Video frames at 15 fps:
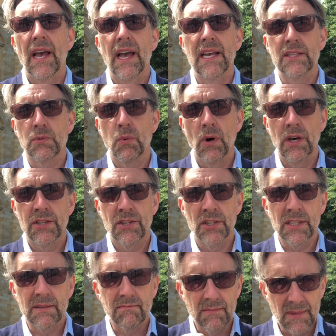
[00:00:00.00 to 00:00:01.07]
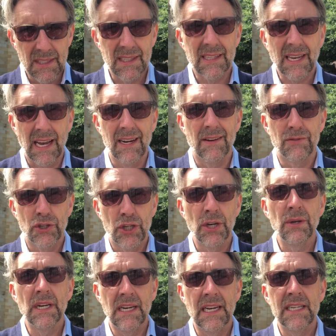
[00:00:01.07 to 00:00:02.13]
it's worth just kind of
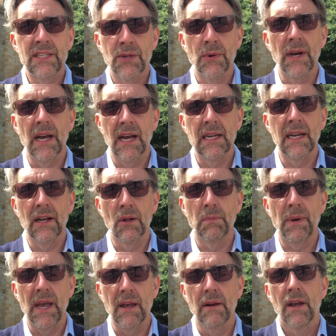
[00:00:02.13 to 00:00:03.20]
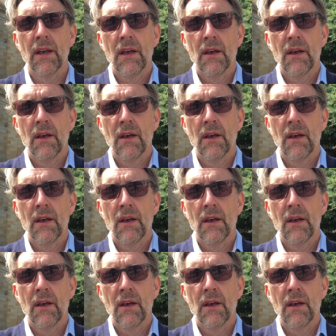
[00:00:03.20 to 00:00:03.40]
tuning into it a little bit,